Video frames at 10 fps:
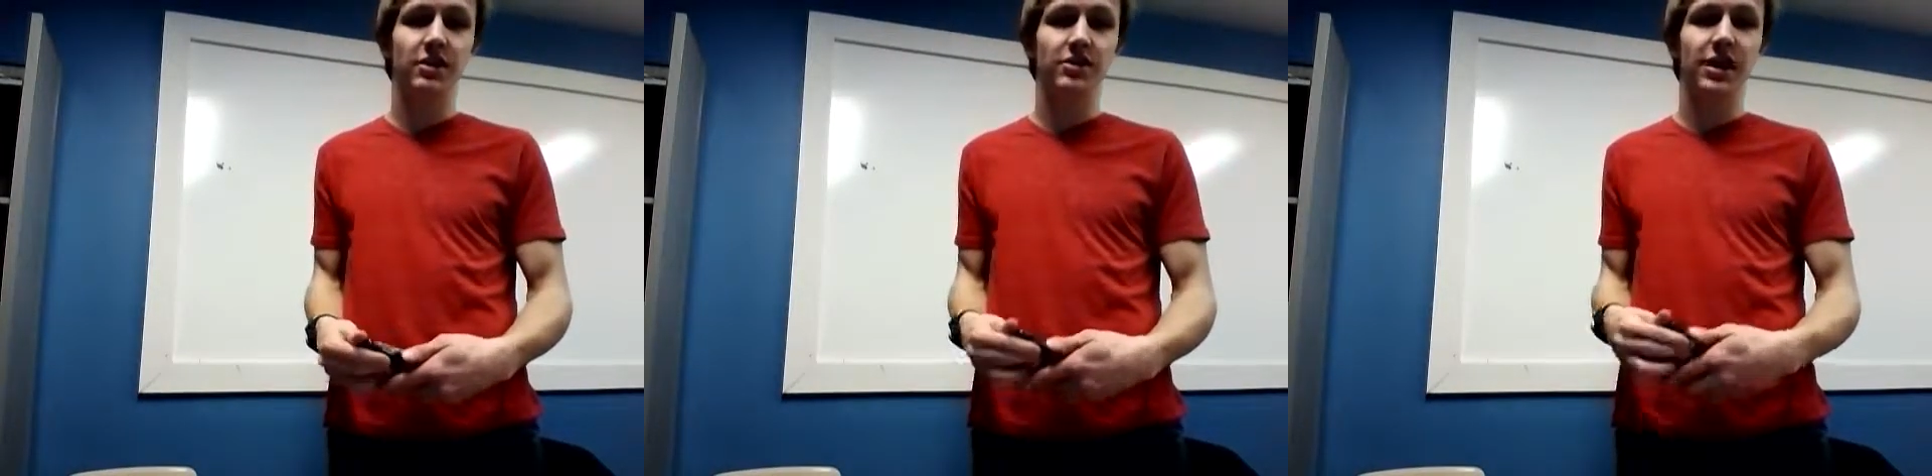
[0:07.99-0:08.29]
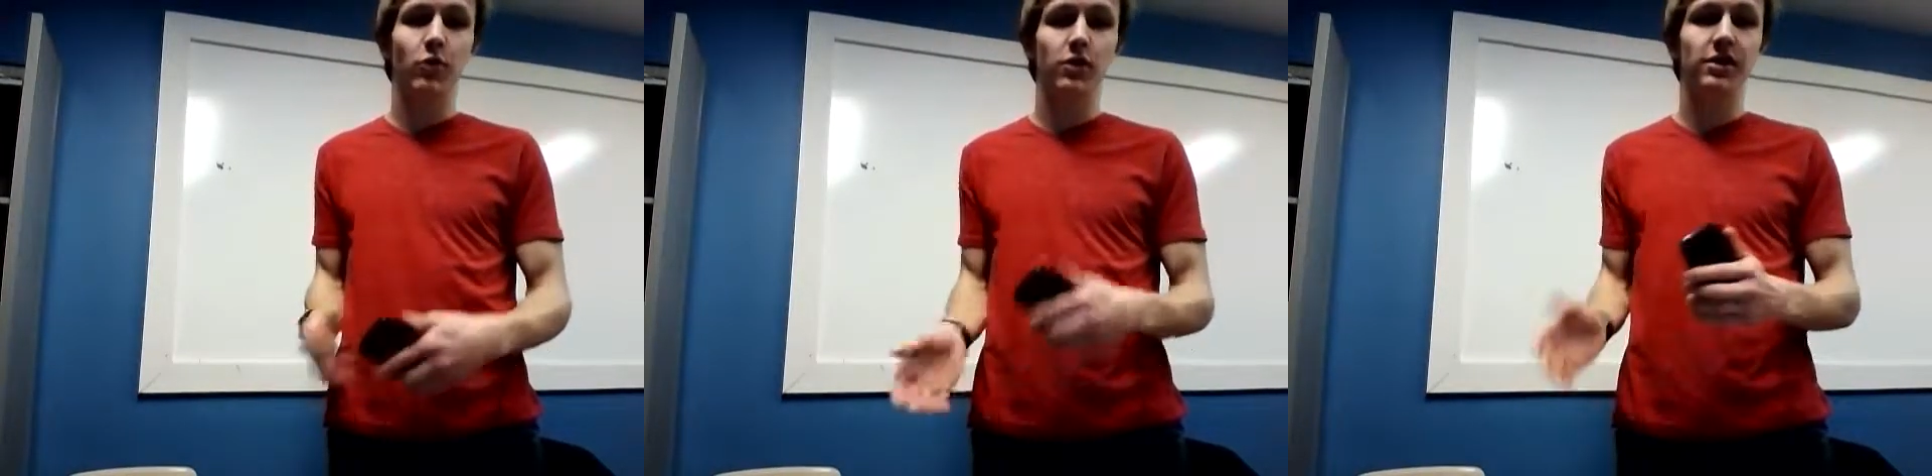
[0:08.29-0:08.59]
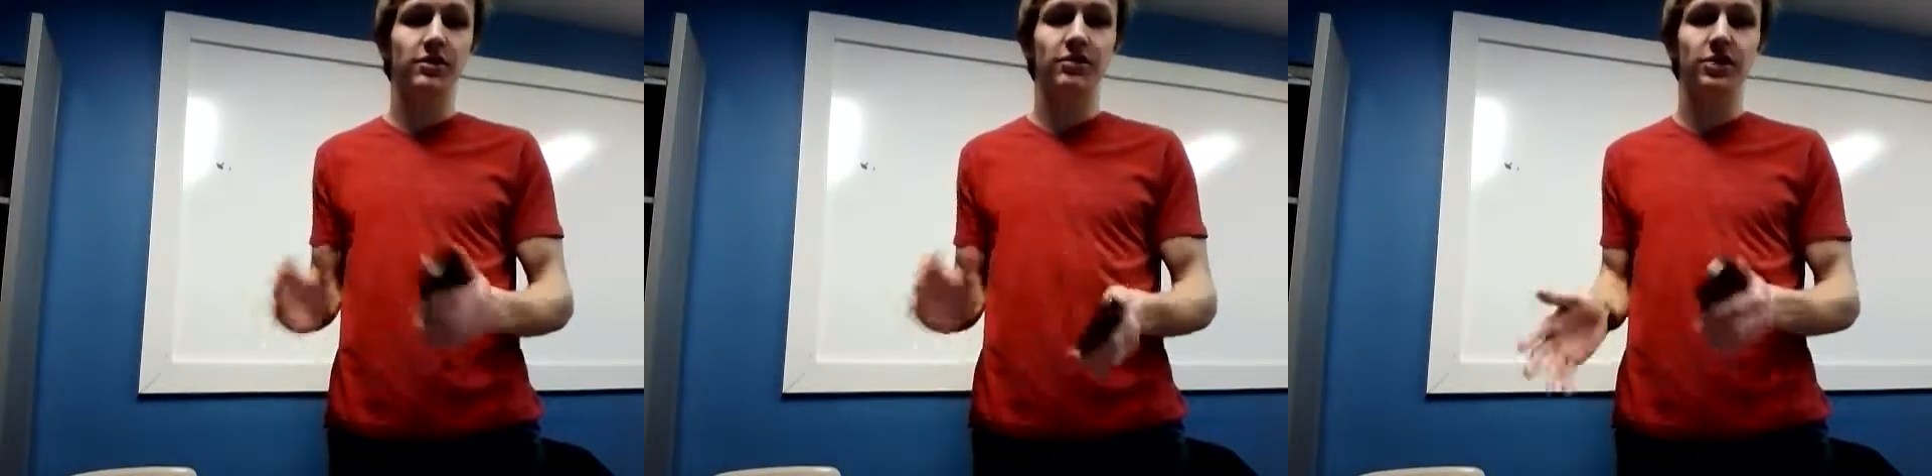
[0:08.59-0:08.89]

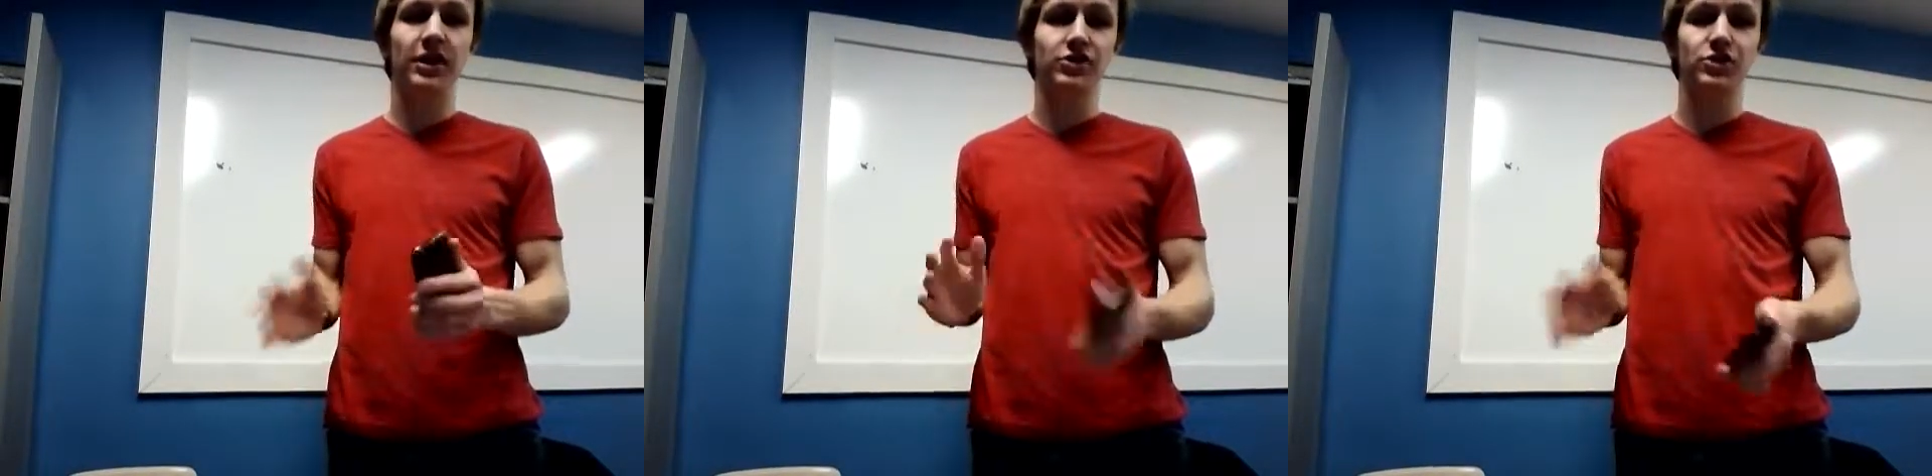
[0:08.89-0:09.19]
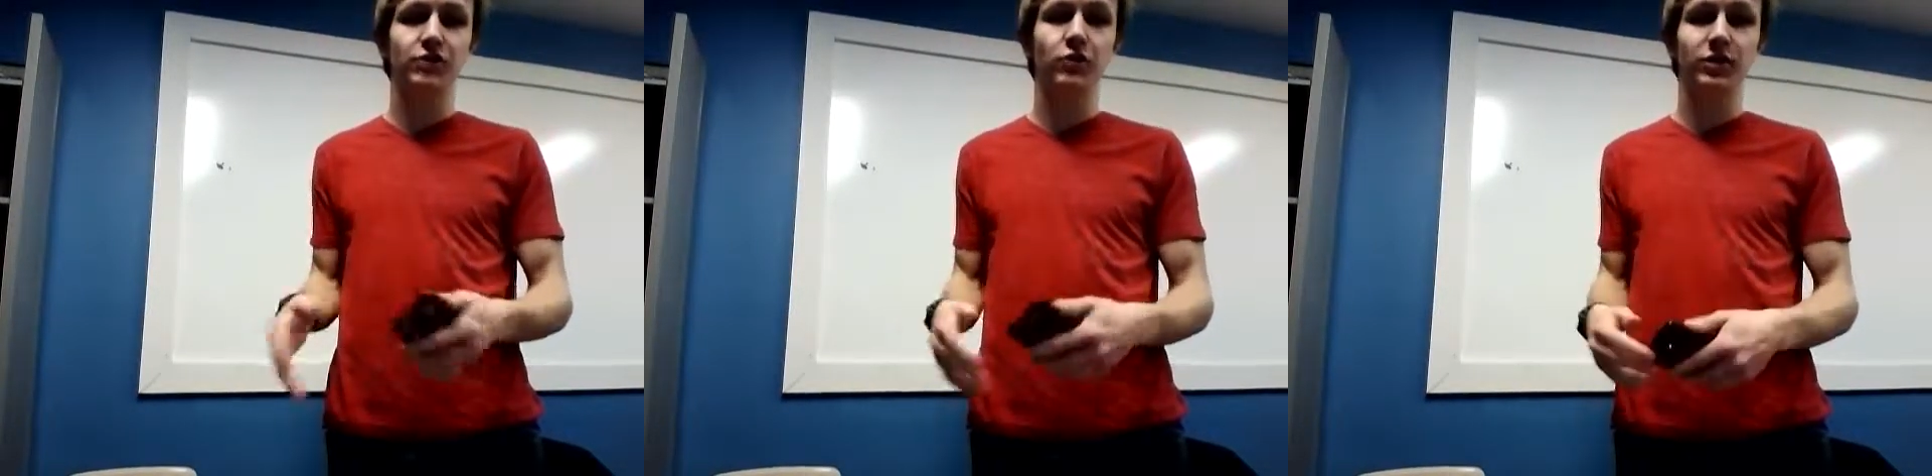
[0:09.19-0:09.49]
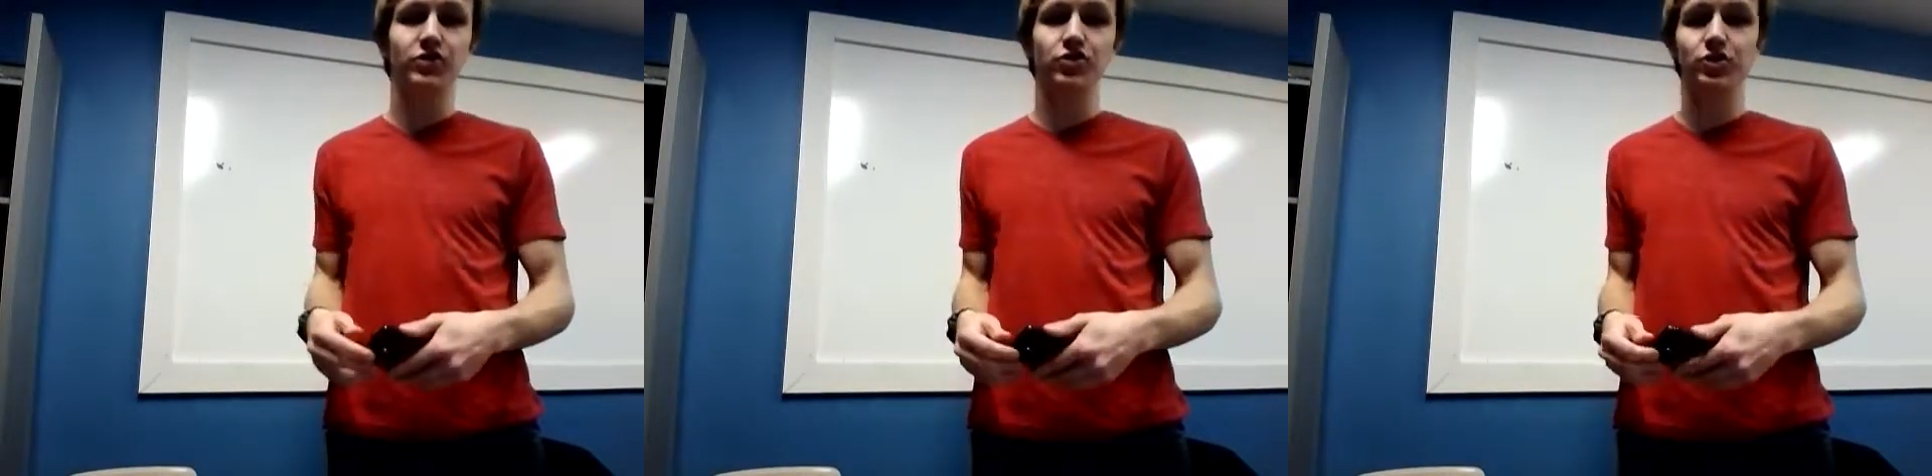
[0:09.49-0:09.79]
networking, client-server
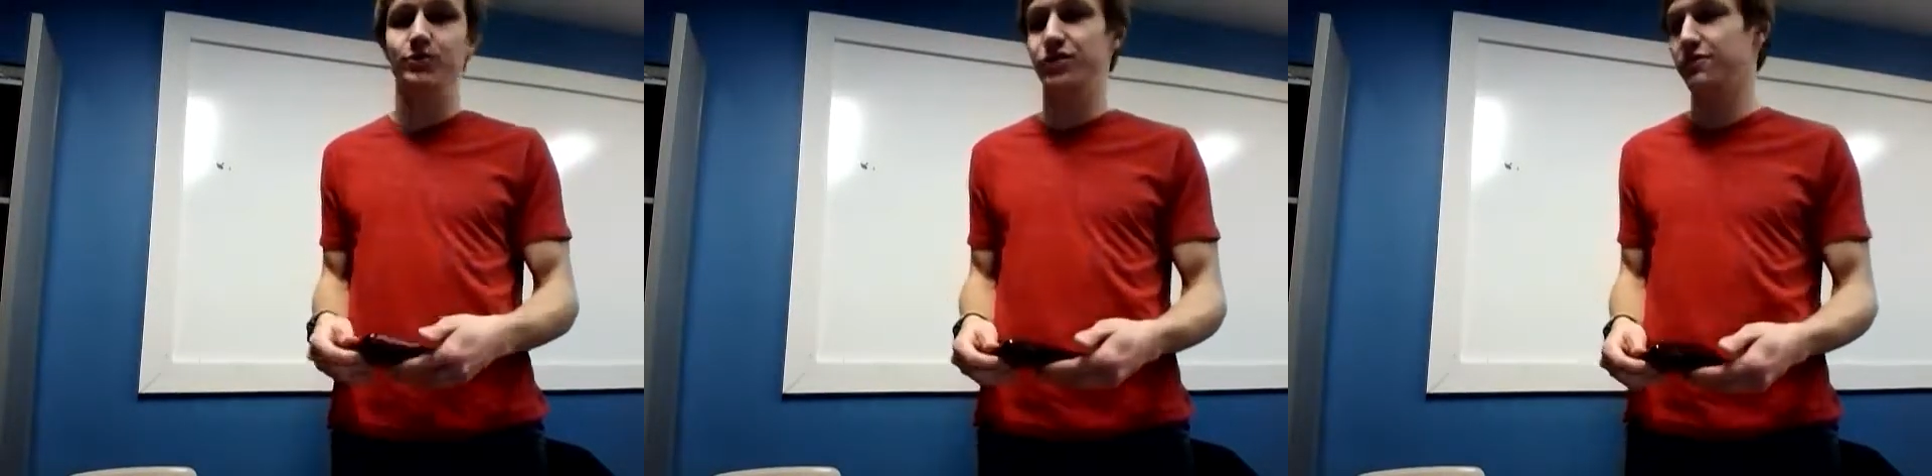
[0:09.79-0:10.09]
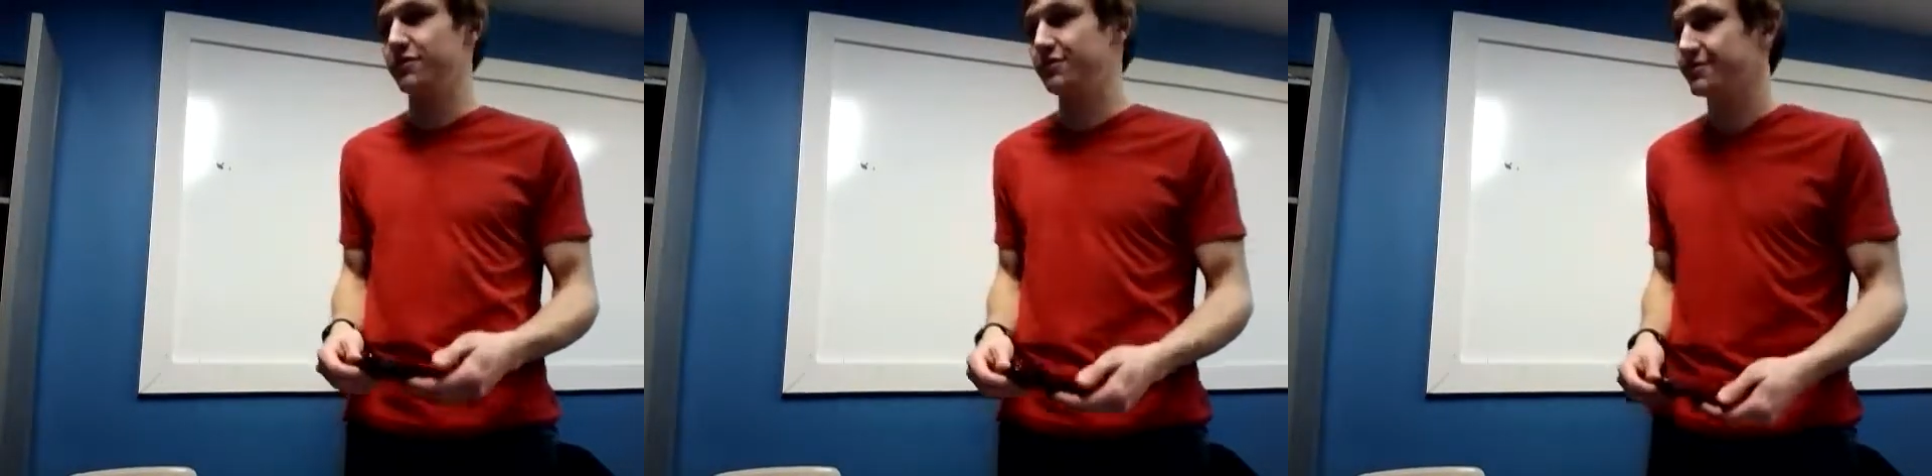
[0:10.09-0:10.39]
relationship stuff.